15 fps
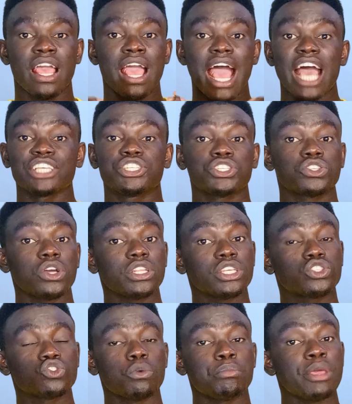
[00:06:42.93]
and she sold
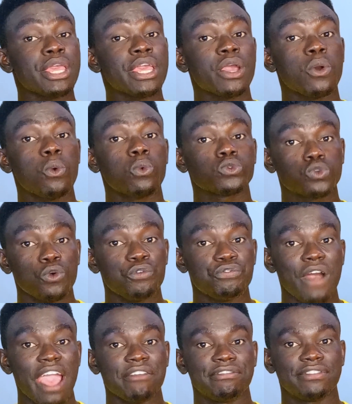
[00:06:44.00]
it to me two
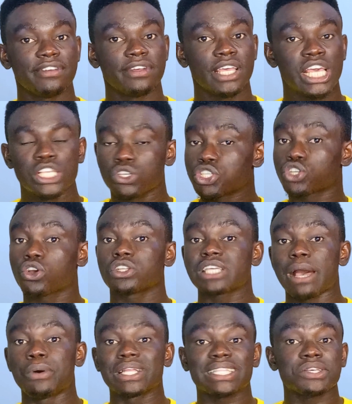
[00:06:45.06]
five. So she got
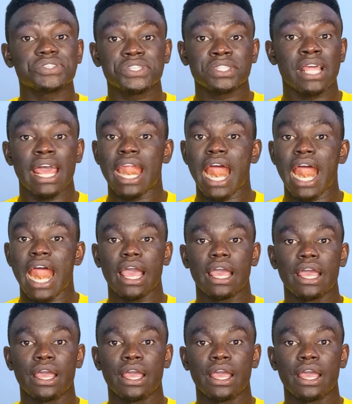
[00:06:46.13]
her one thousand naira.